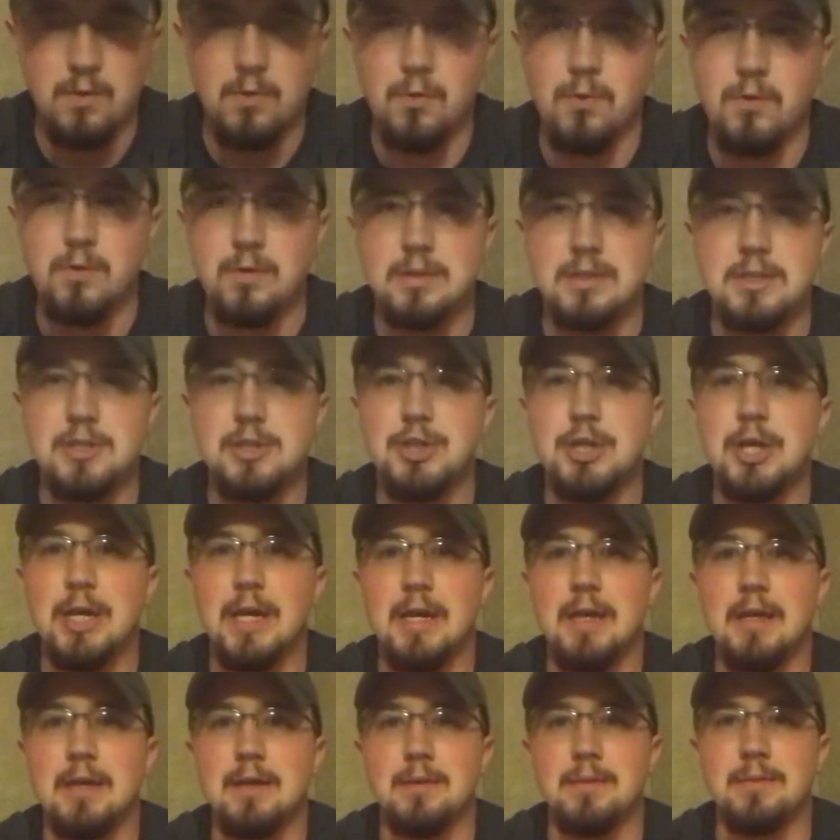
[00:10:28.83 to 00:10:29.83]
or it's
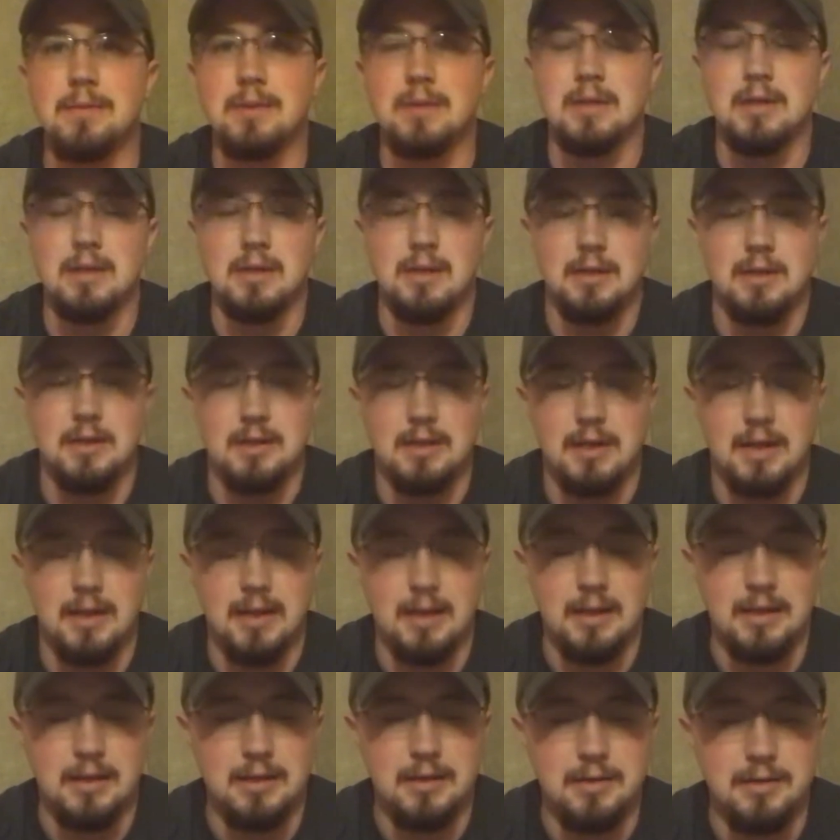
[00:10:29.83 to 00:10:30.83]
jammed,
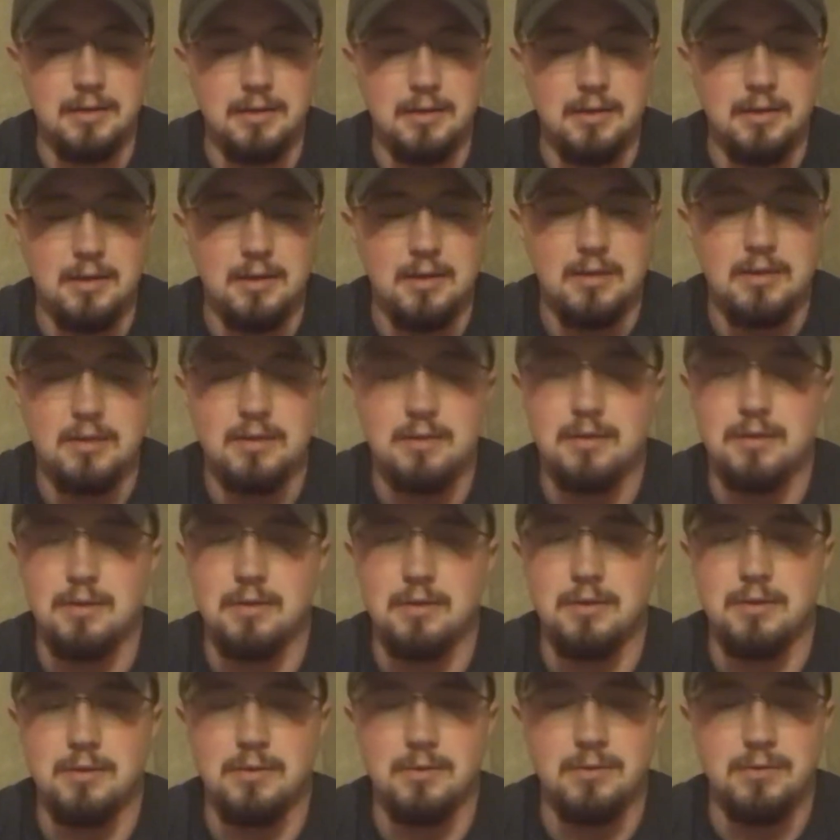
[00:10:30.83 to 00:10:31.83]
and
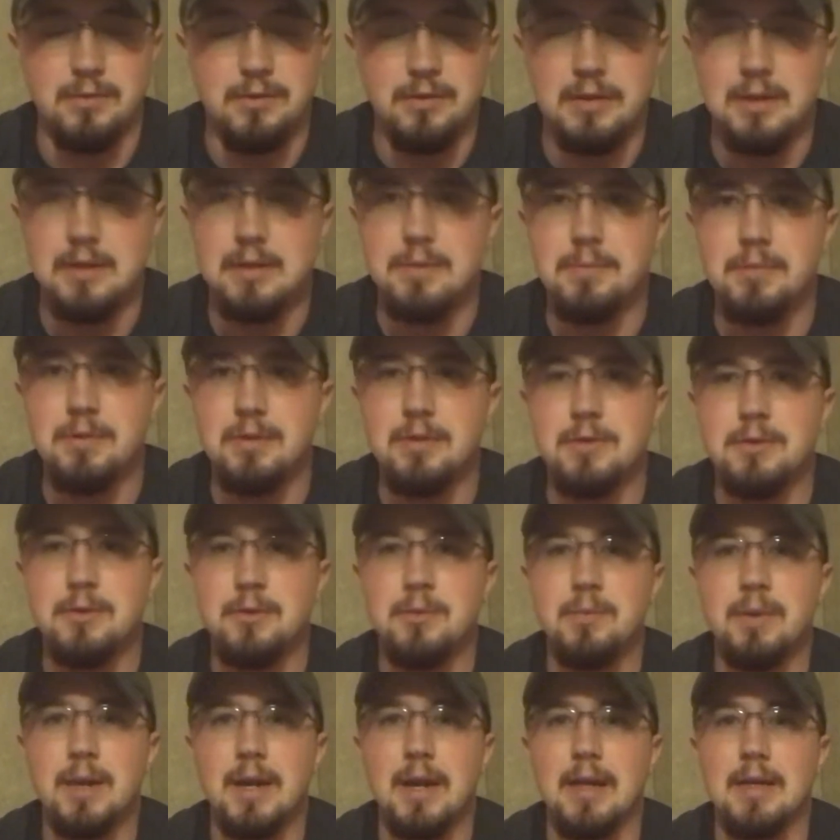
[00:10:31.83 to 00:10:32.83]
you need to put a
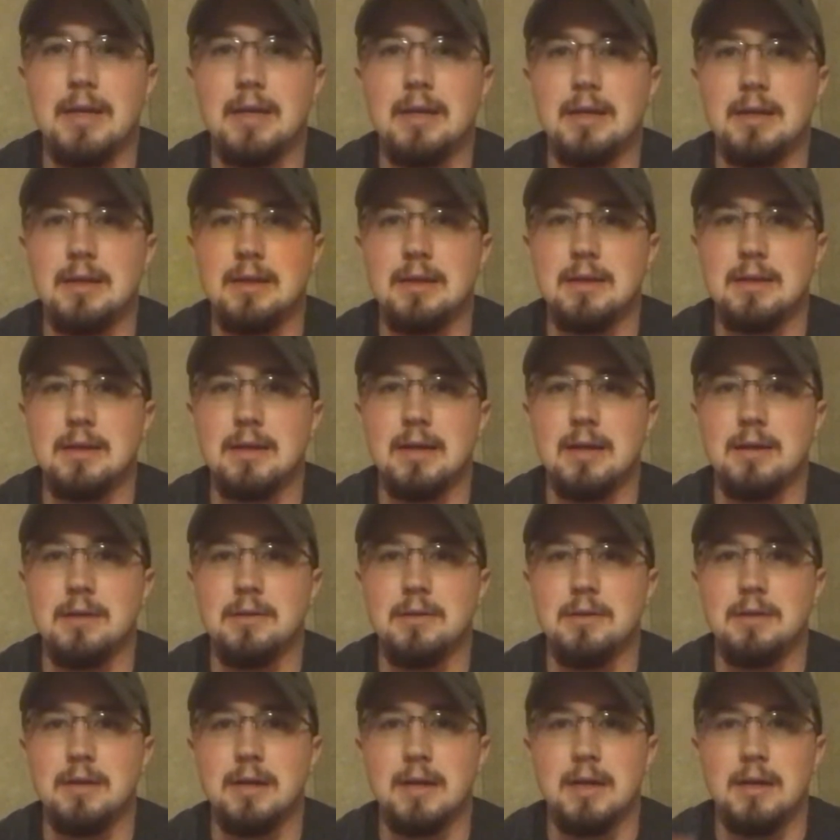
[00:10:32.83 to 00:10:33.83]
new mag in and get that
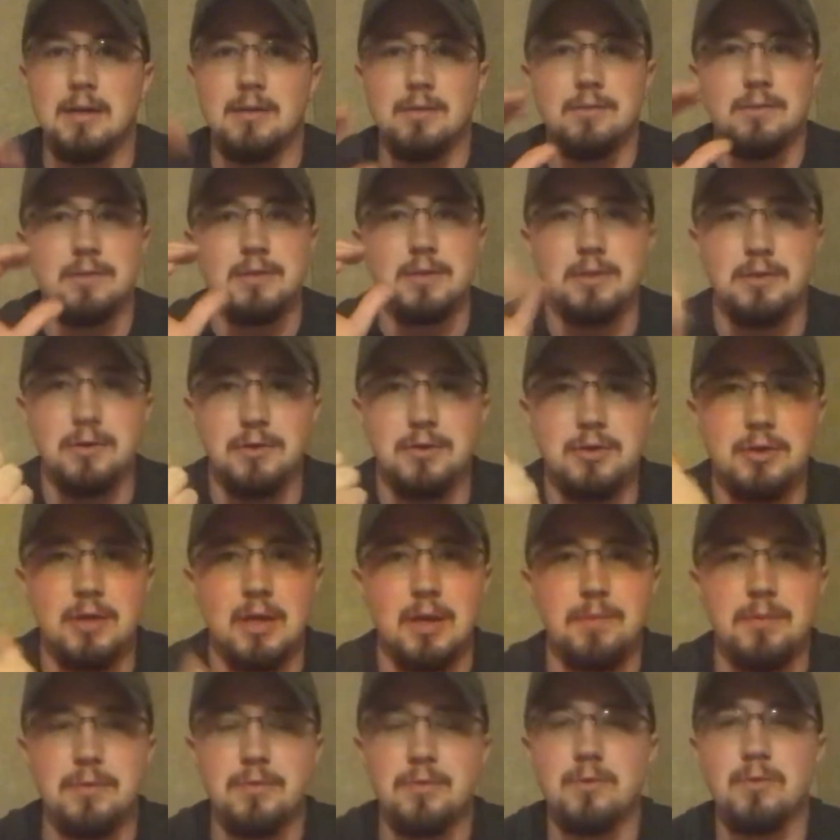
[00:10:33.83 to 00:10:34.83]
cleared out. So you
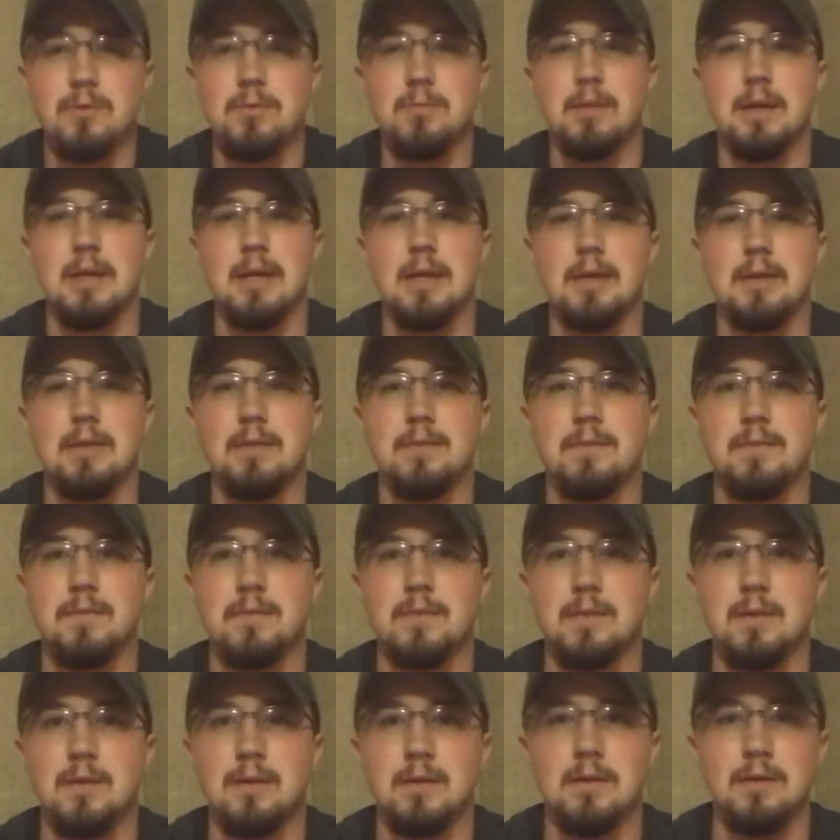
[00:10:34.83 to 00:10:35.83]
drop your old mag,
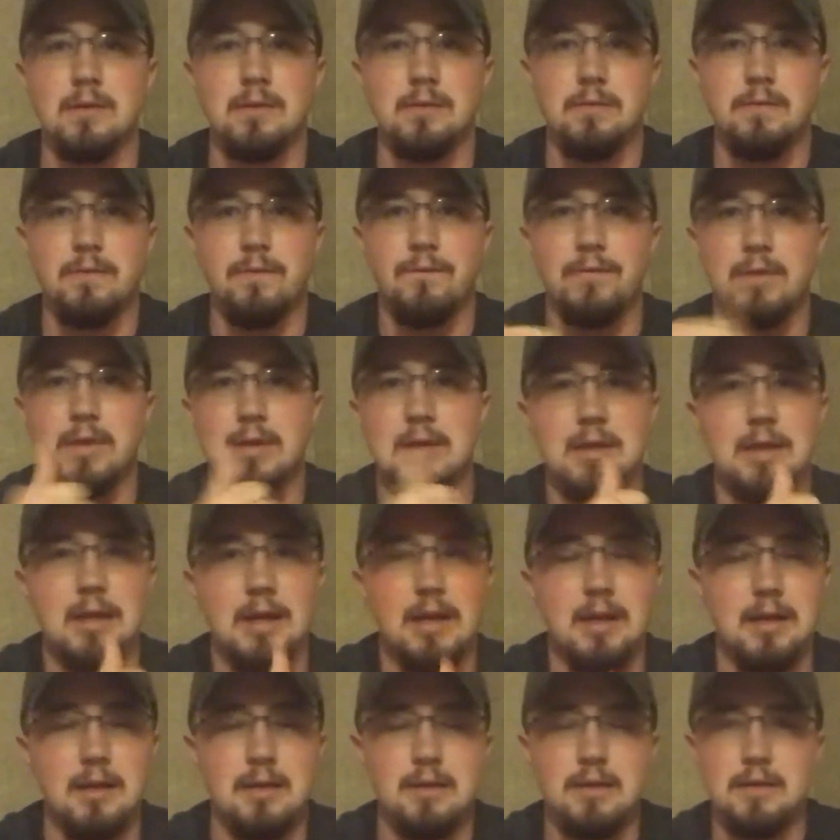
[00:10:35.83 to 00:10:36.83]
flick it
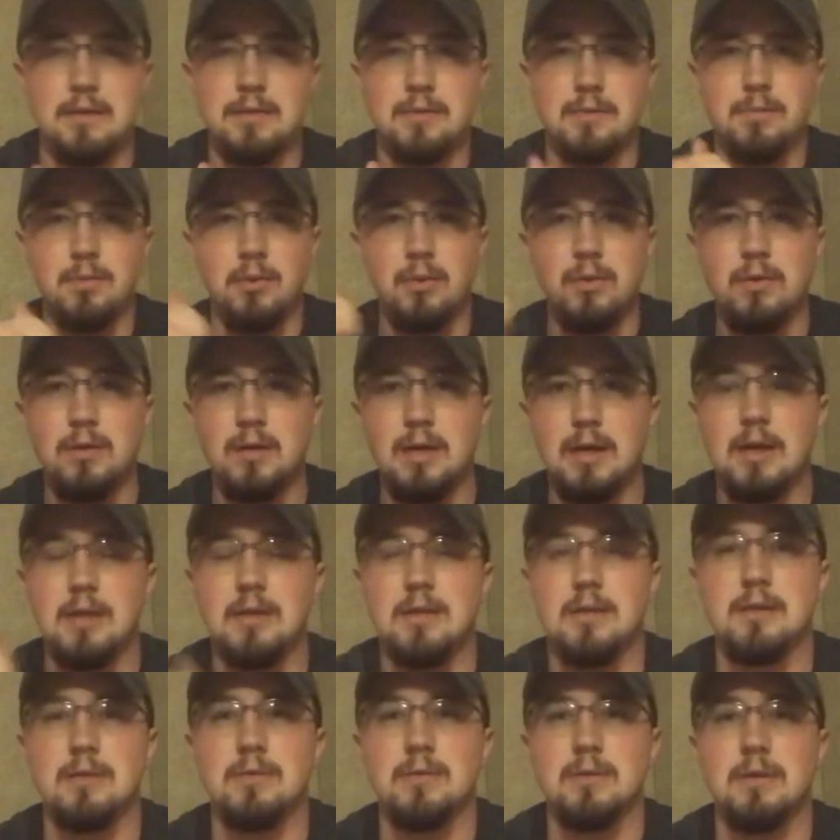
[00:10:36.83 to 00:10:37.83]
out of there or pull it out
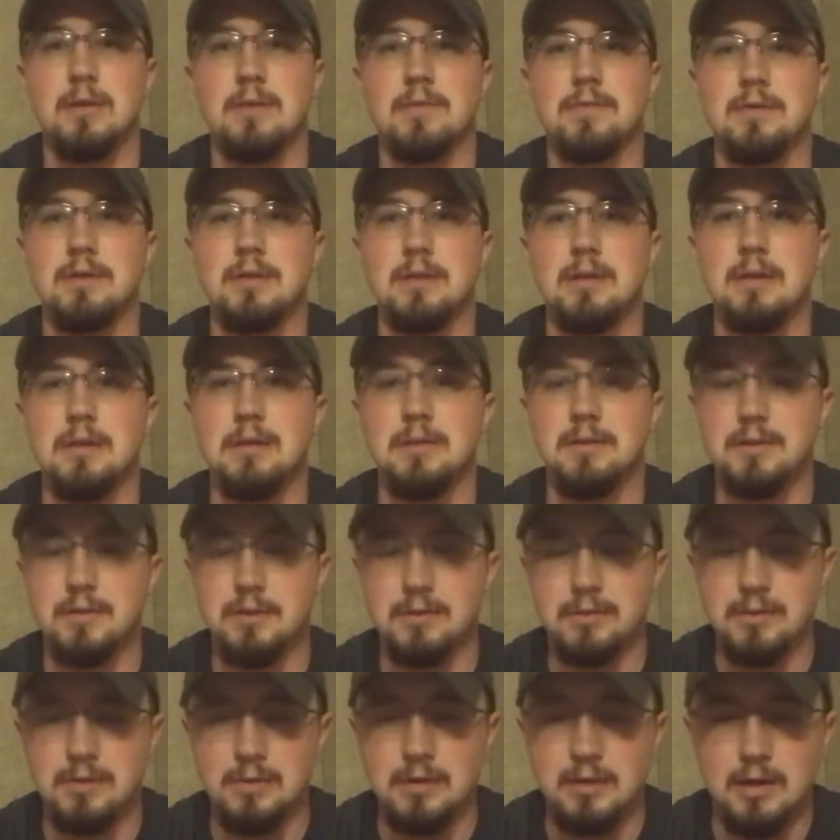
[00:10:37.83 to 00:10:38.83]
of there, whatever you need to
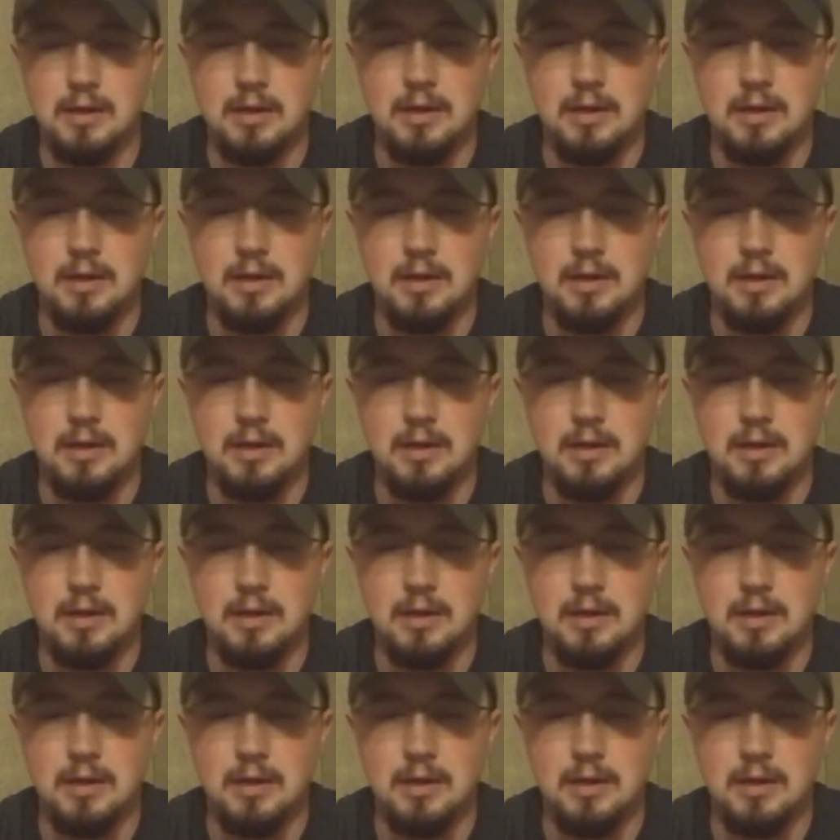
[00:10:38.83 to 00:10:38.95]
do,